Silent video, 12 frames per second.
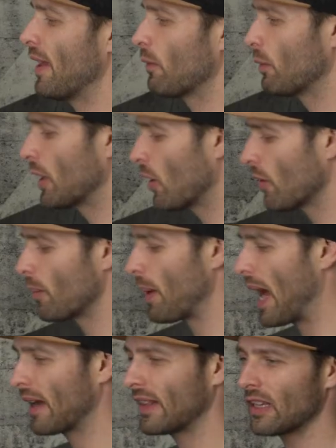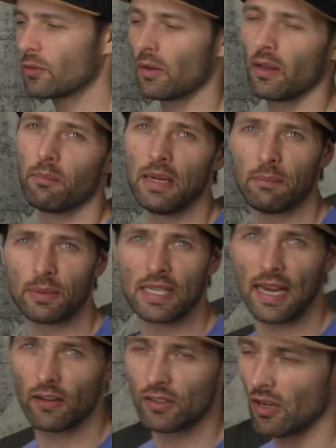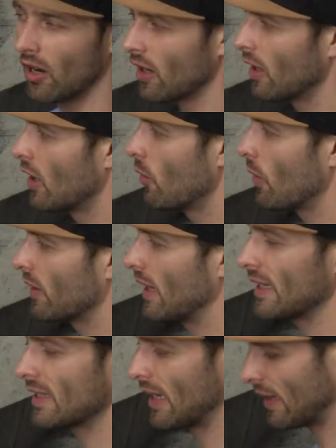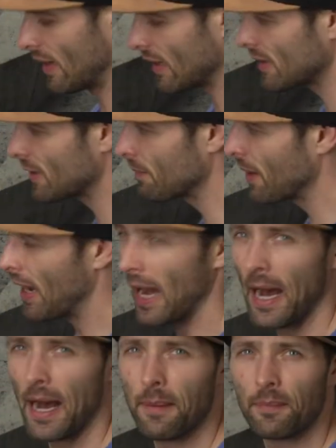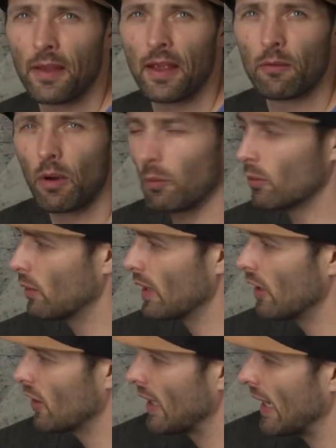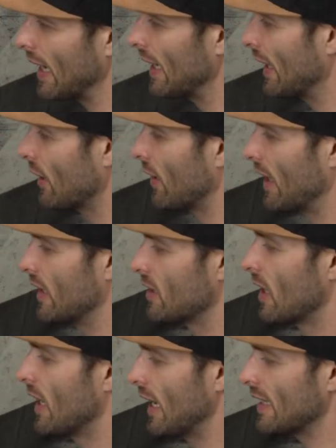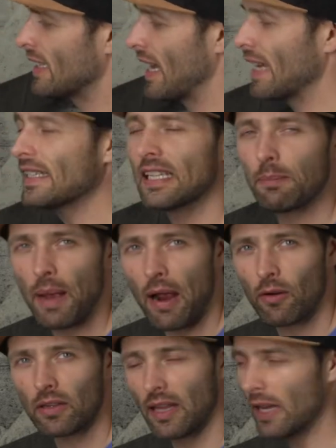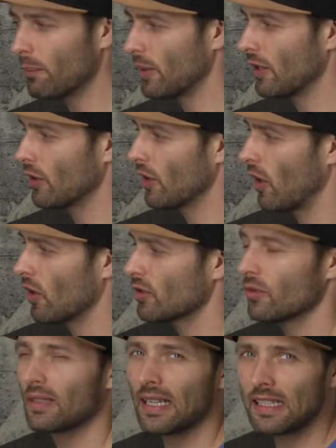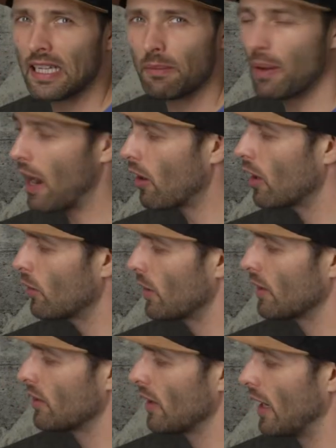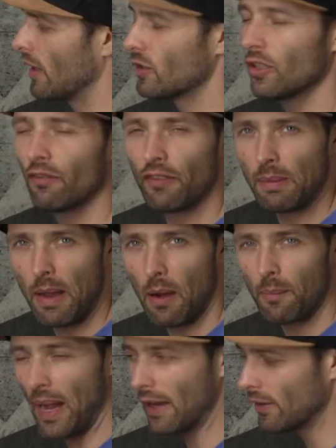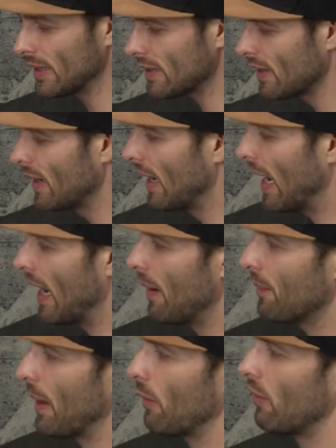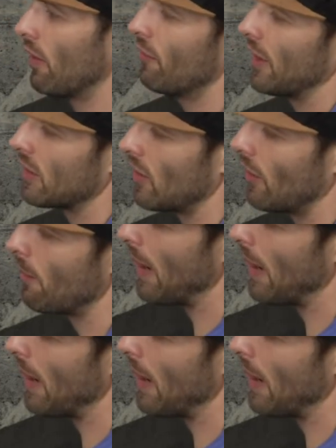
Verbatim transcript: then when we go to the back, that's where the meat and potatoes are with lights like this. Um, and what we're really looking at here is it's an A C power light, but you can also D C power it with uh, two V-mount batteries um, that will affix on the